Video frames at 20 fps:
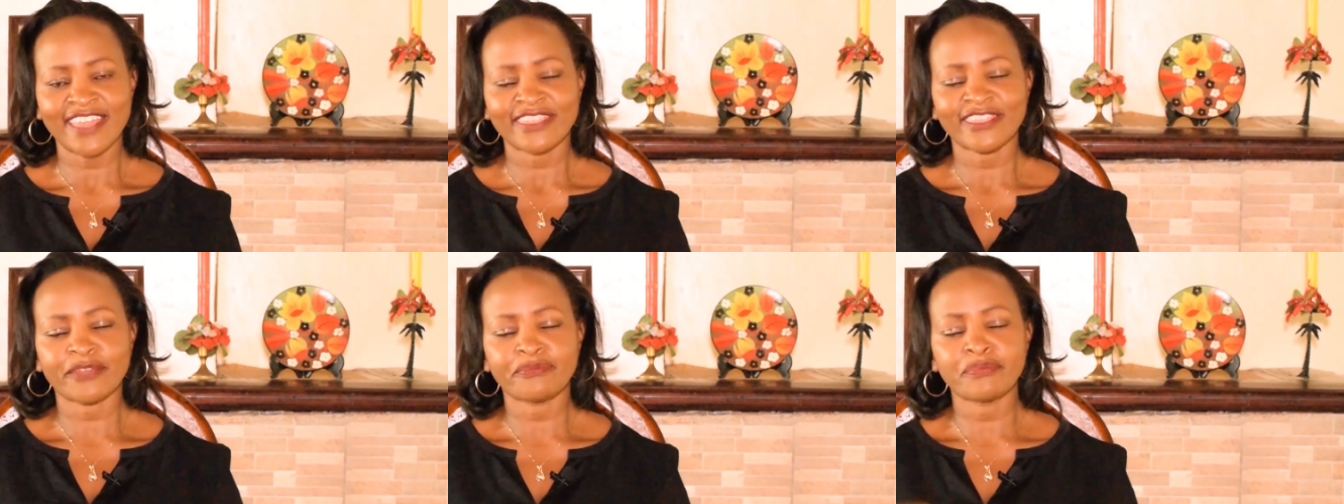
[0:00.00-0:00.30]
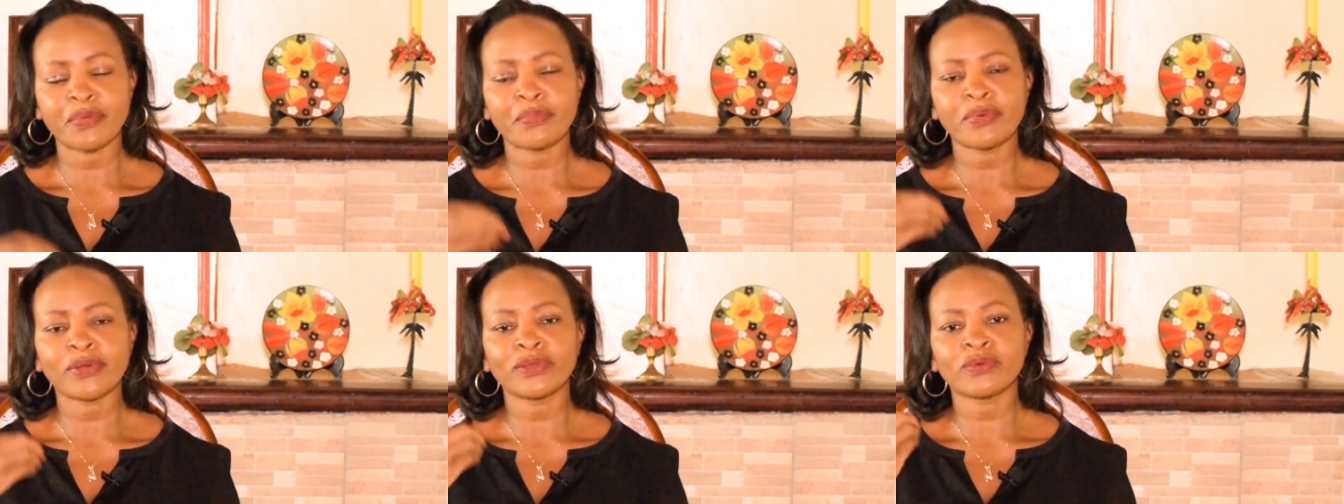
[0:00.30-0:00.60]
that
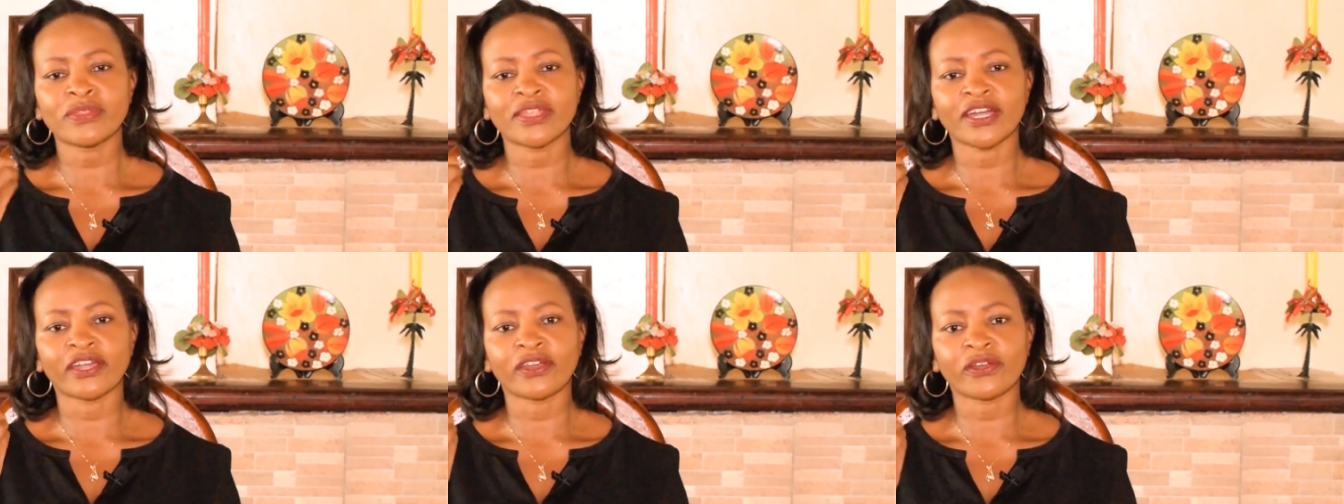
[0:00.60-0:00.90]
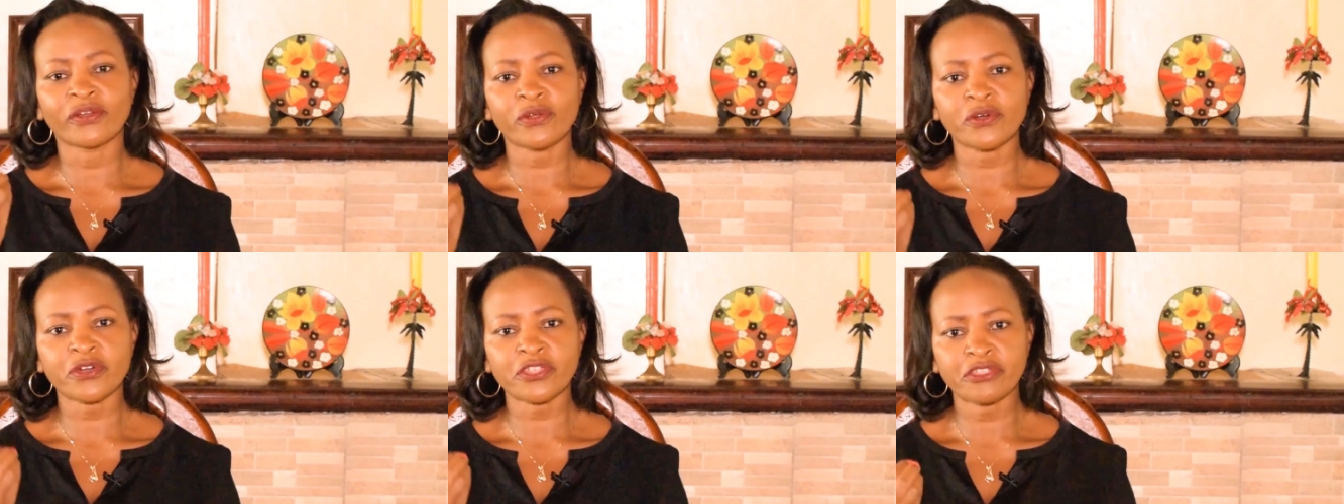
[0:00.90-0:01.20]
people with a
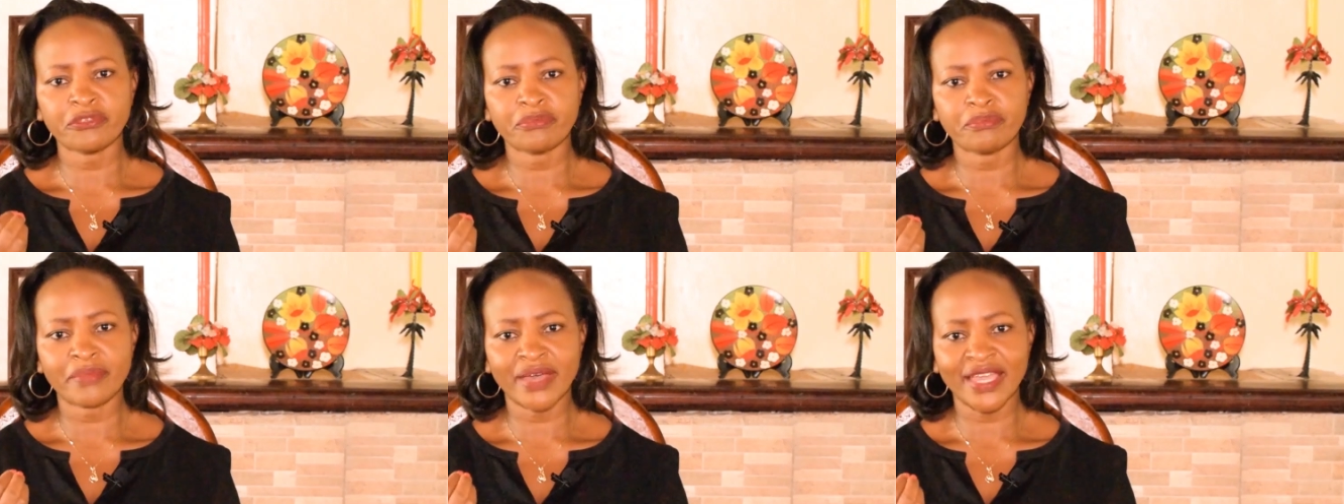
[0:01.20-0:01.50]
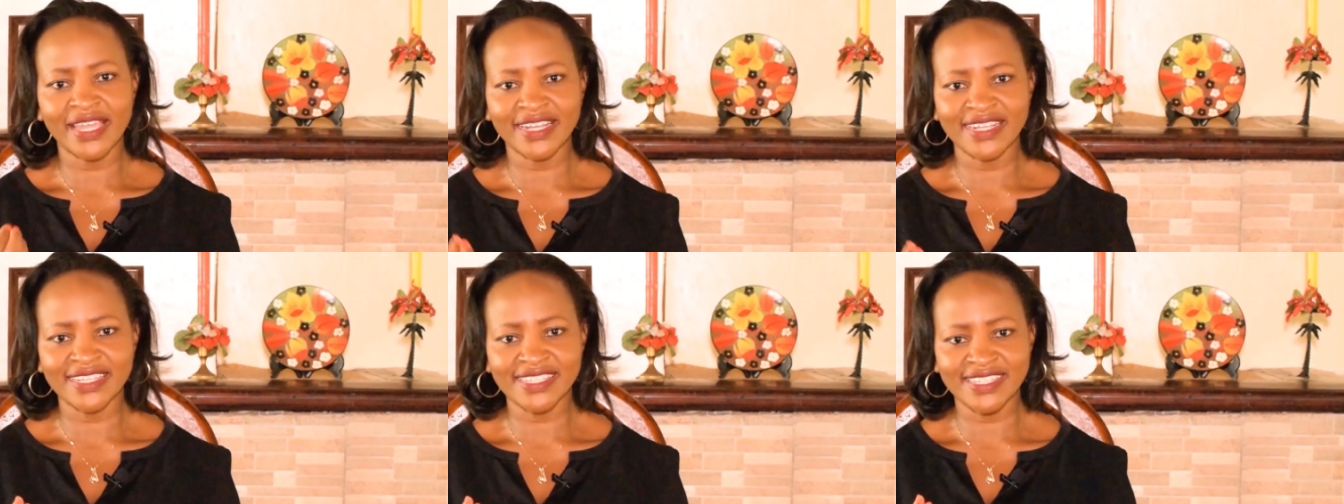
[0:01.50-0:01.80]
growth
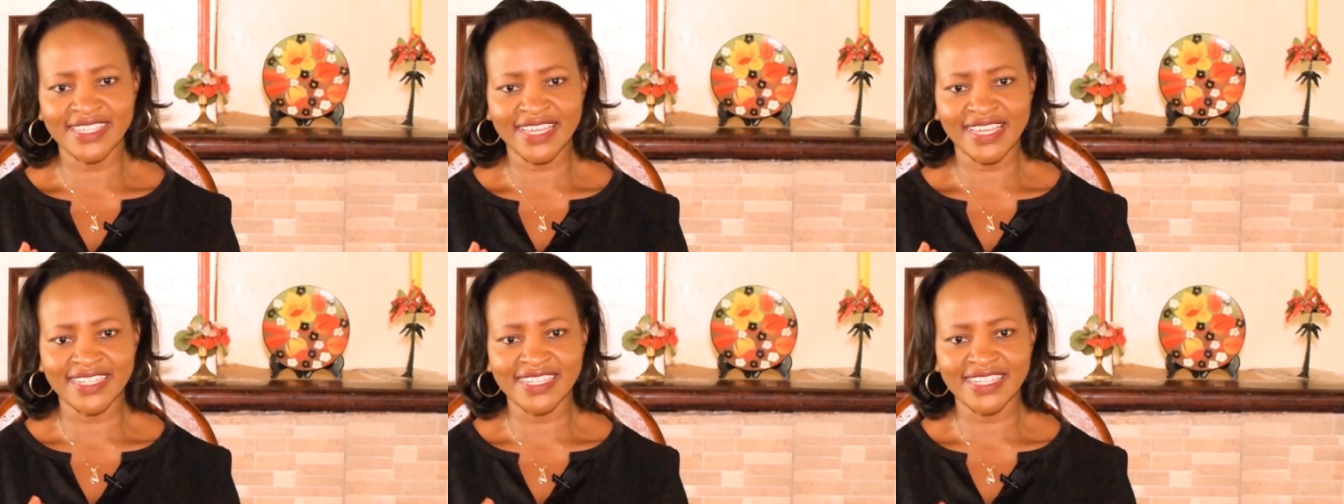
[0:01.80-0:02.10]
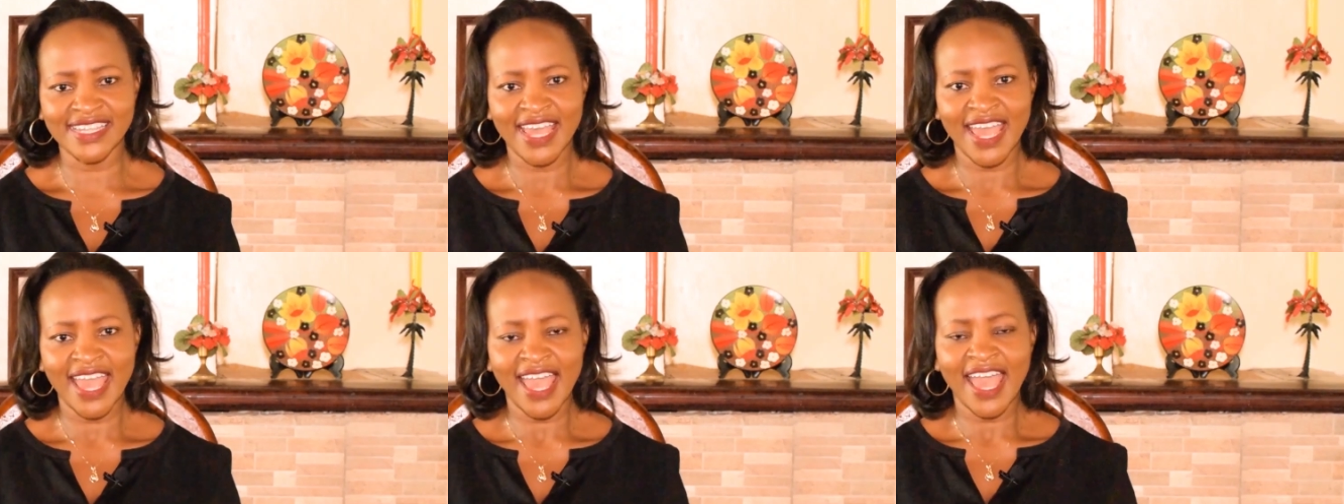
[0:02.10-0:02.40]
mindset